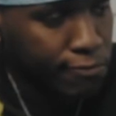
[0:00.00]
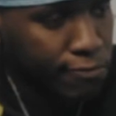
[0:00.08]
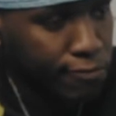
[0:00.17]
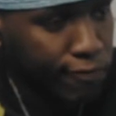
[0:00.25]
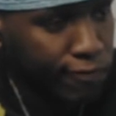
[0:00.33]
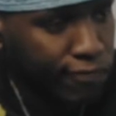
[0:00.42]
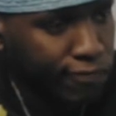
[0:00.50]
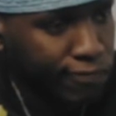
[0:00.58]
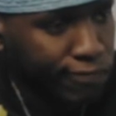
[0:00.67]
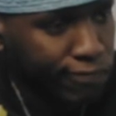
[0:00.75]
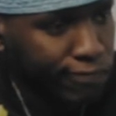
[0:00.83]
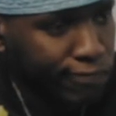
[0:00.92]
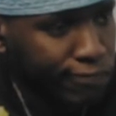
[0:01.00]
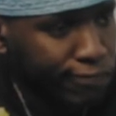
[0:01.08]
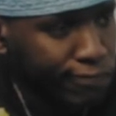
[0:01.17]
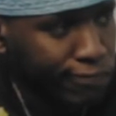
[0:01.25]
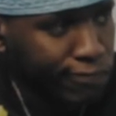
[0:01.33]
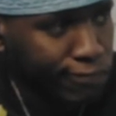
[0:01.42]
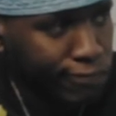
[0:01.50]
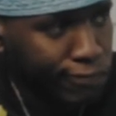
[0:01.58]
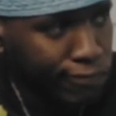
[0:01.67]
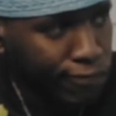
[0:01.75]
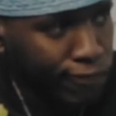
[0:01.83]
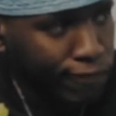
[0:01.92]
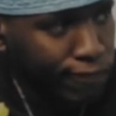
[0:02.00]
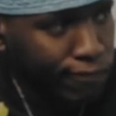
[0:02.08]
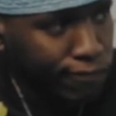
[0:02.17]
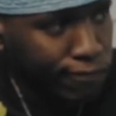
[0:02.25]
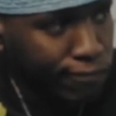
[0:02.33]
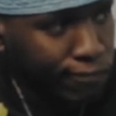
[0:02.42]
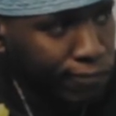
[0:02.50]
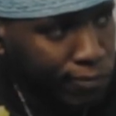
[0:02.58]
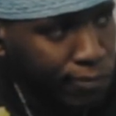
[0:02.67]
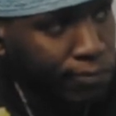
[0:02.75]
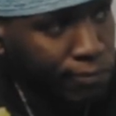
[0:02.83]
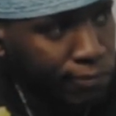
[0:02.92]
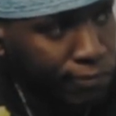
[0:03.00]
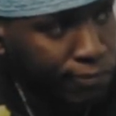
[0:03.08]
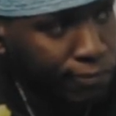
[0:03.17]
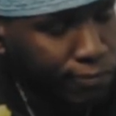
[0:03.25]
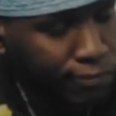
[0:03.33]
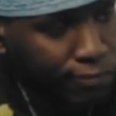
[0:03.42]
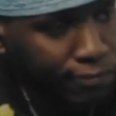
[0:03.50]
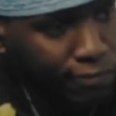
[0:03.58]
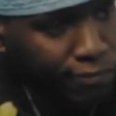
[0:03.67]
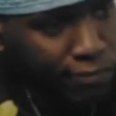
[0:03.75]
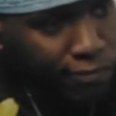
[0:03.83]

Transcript: [no speech]